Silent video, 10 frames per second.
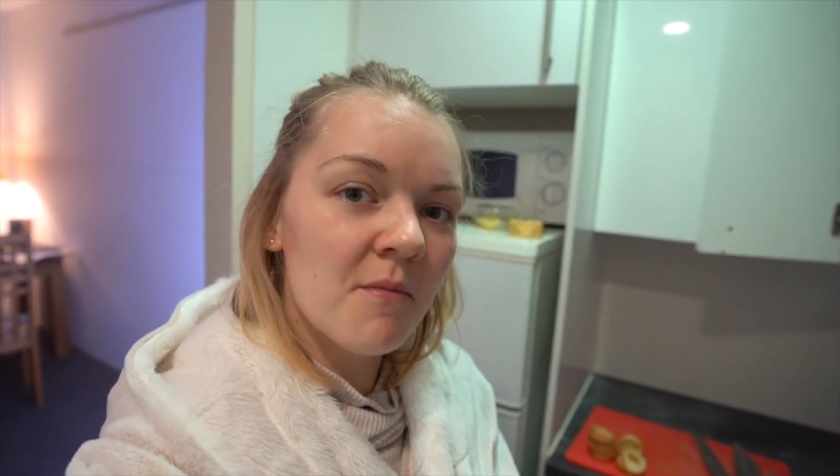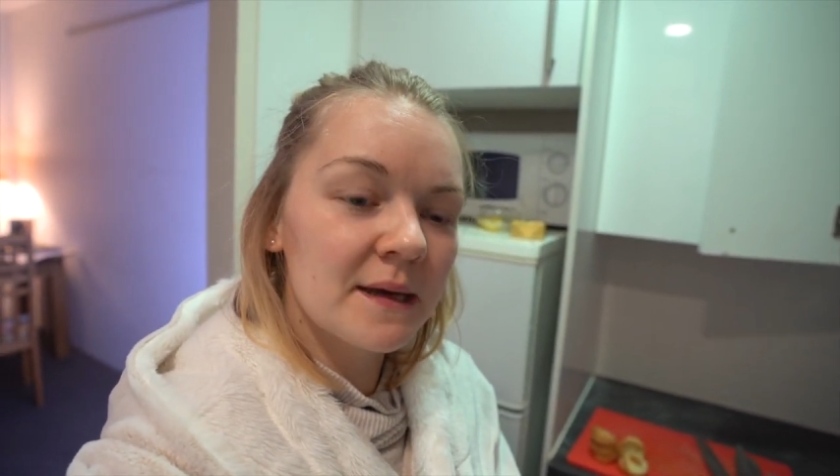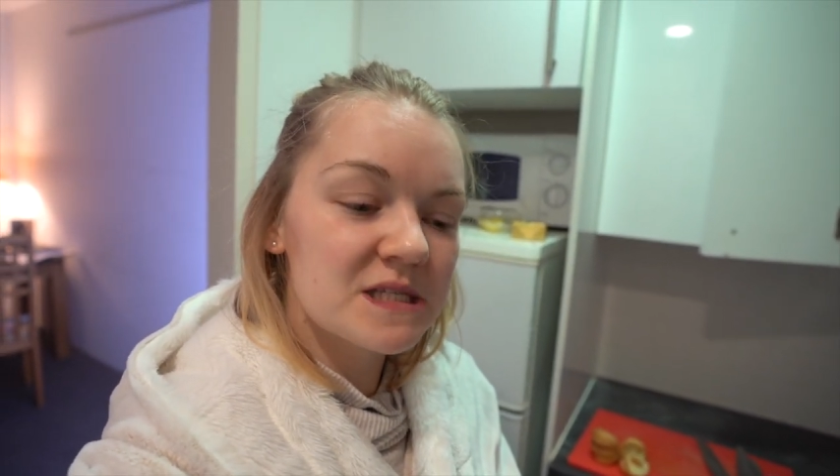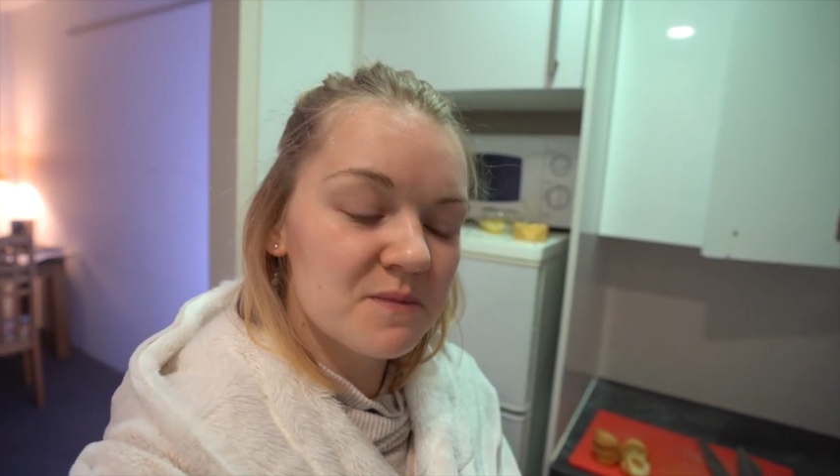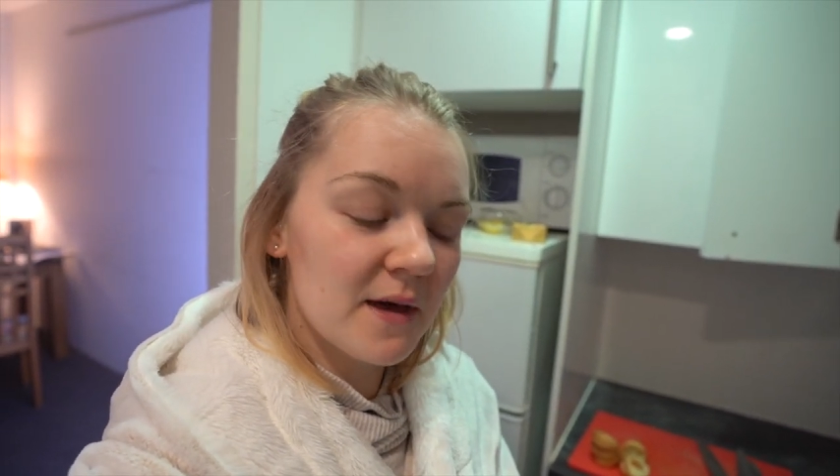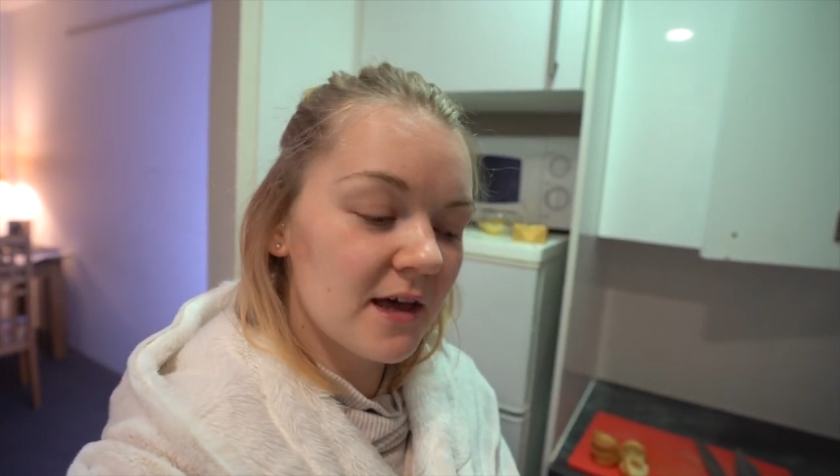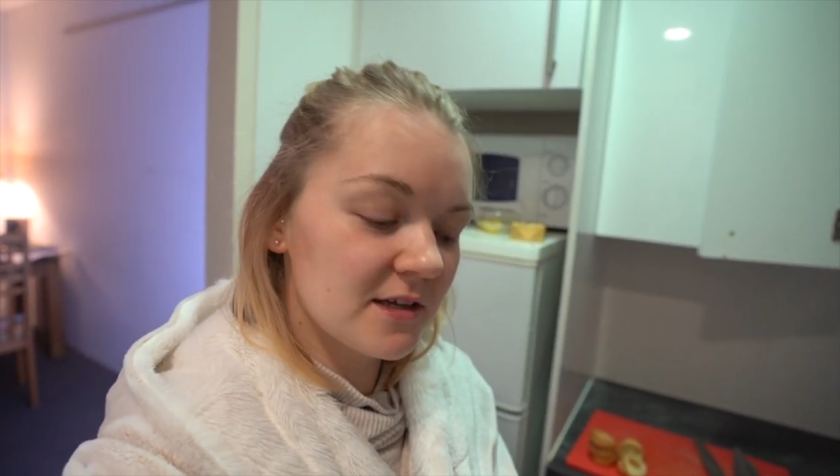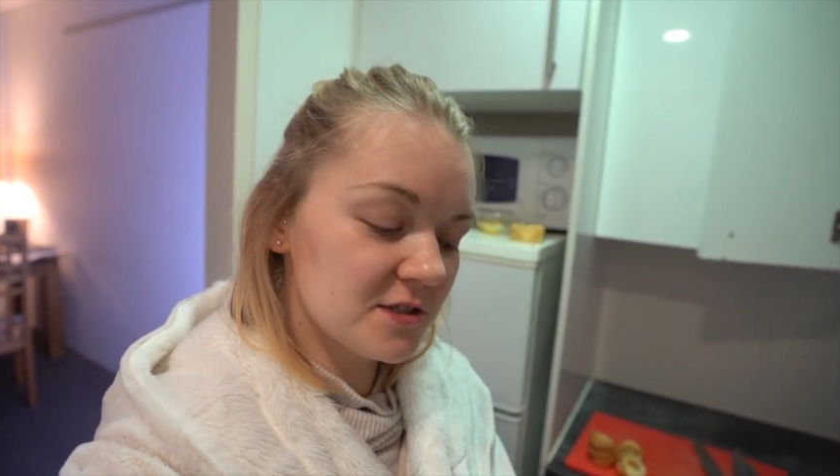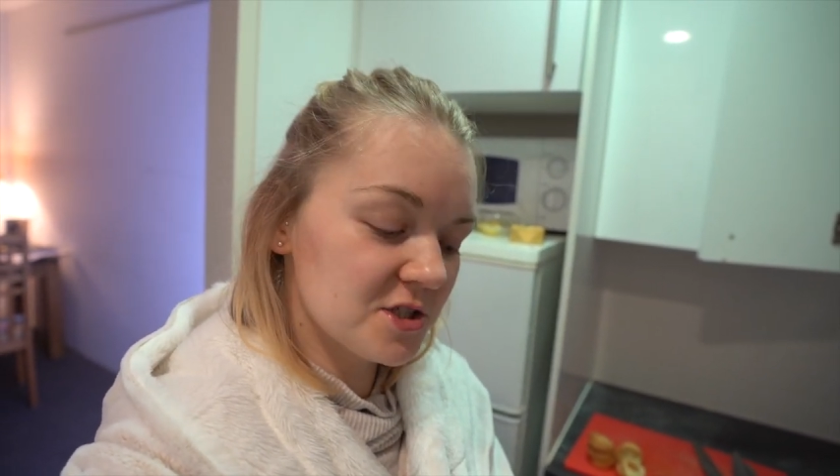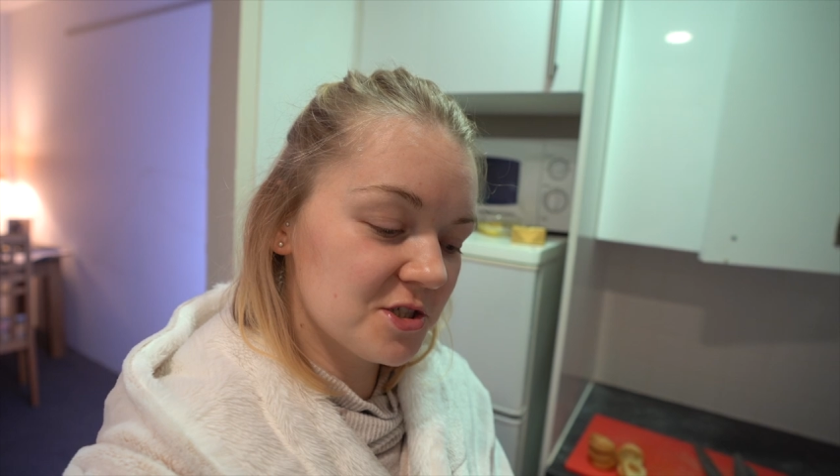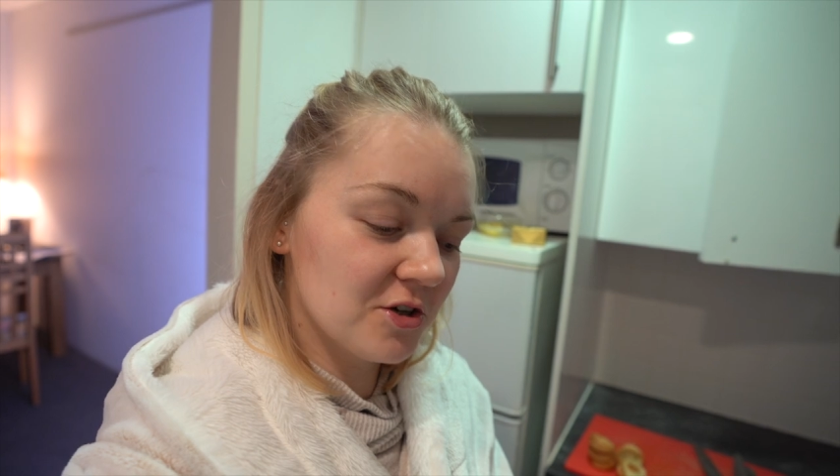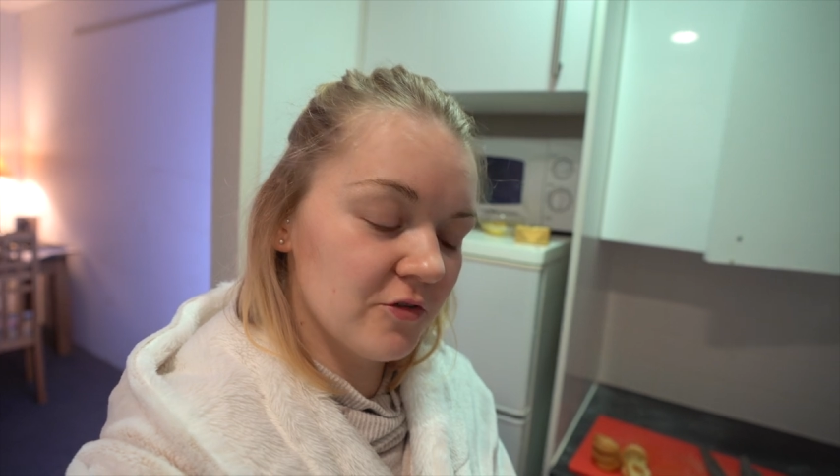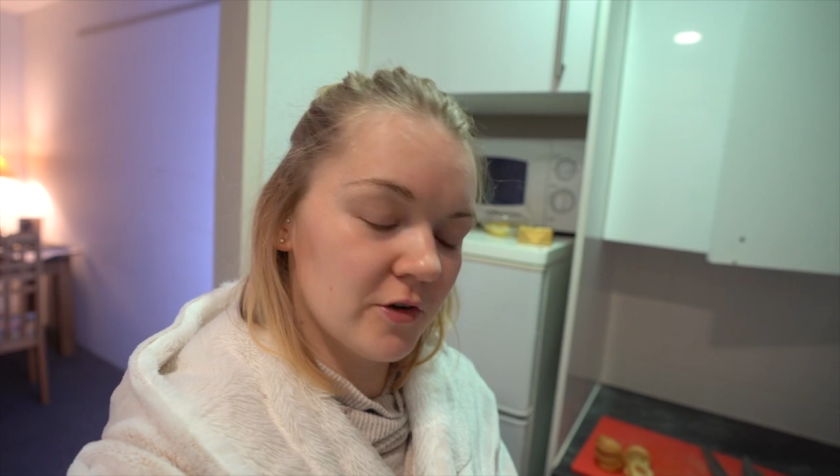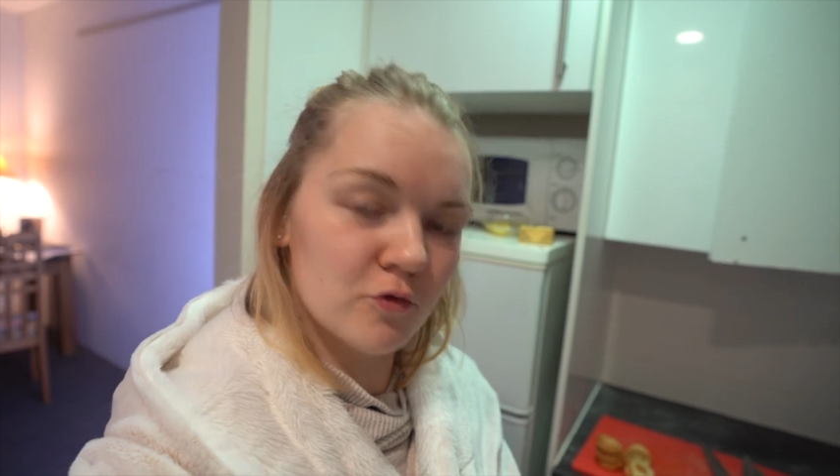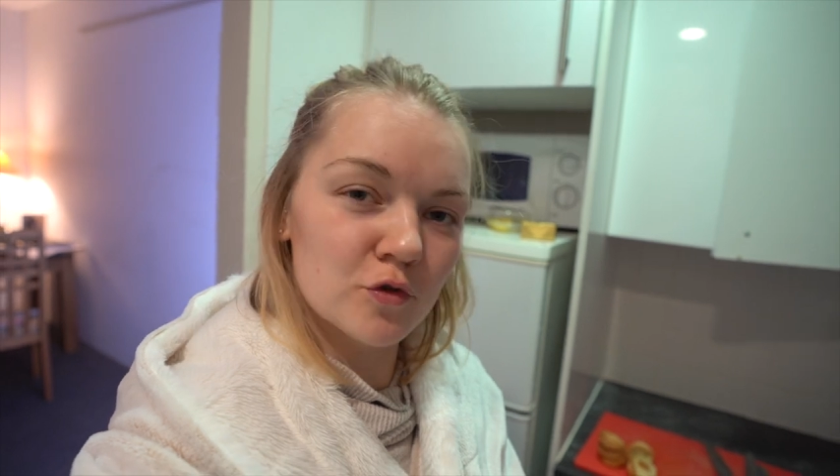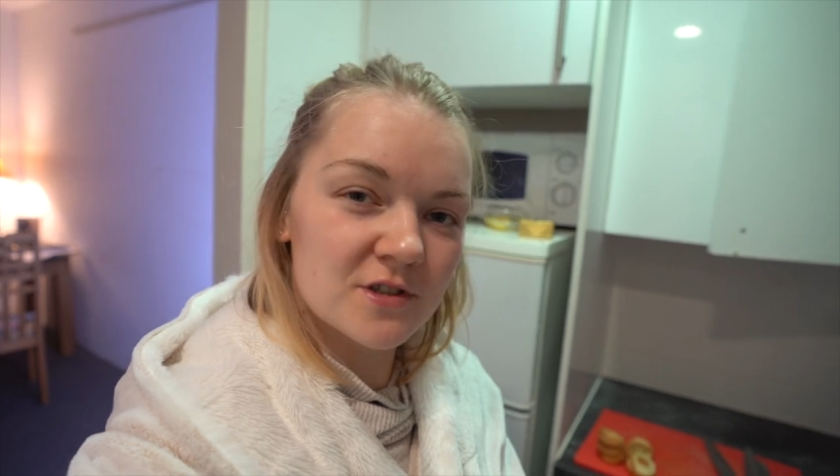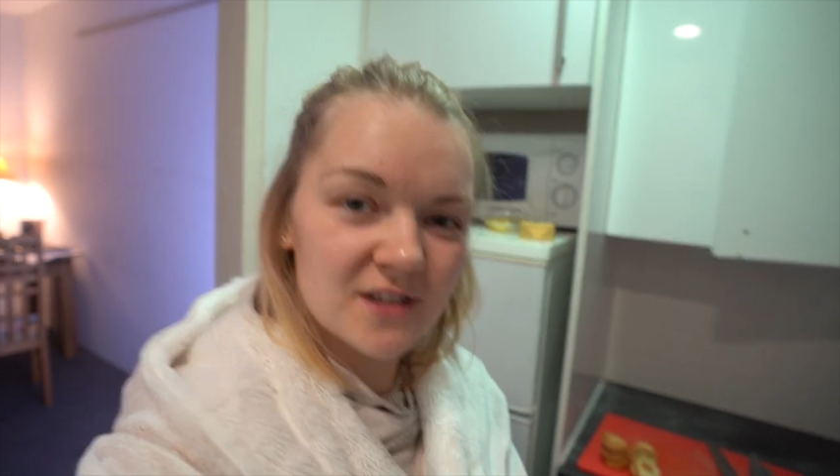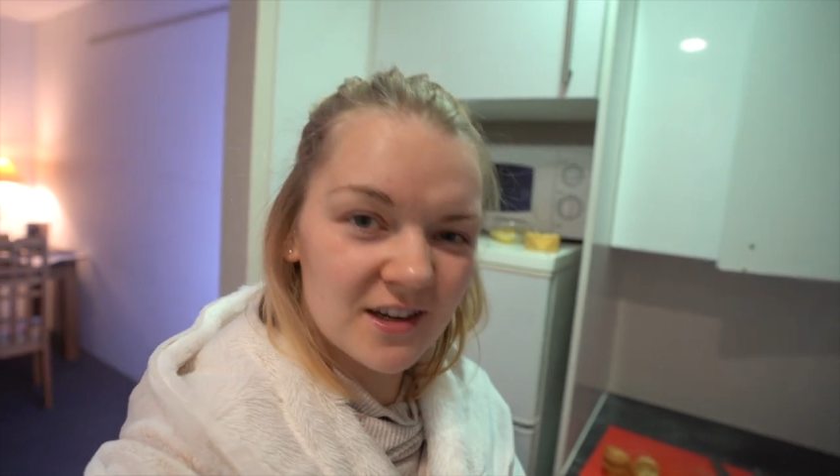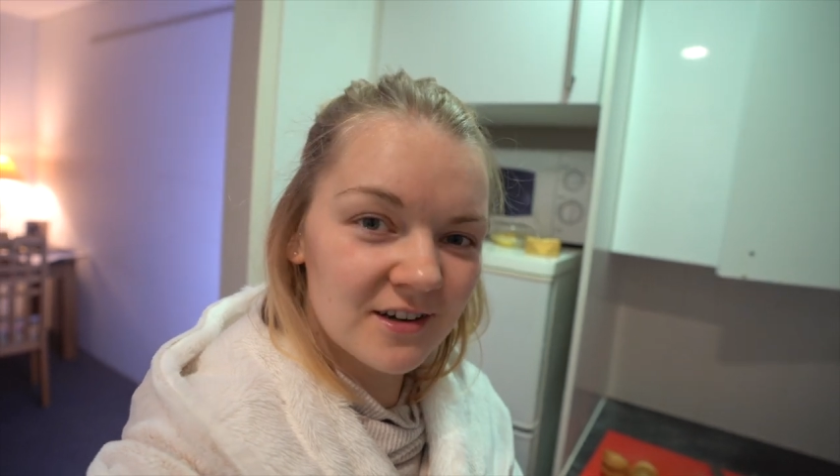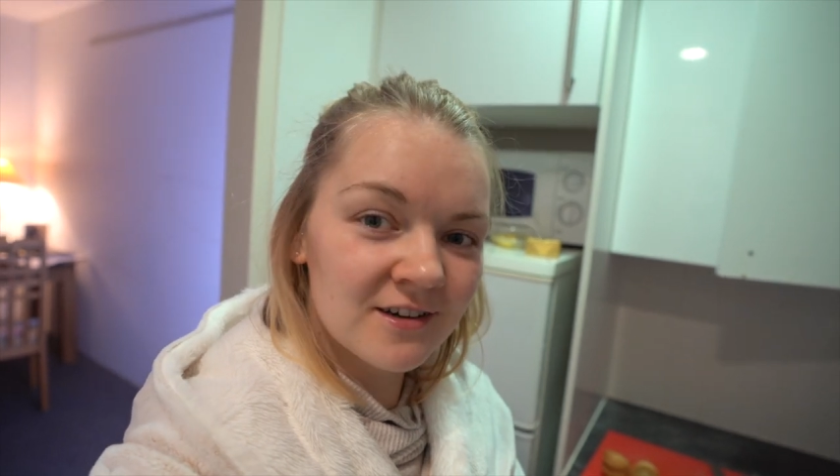mix match of a
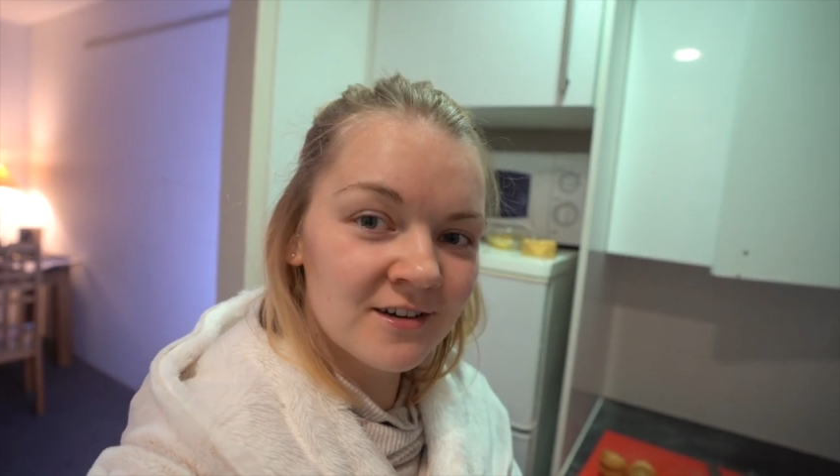roast dinner,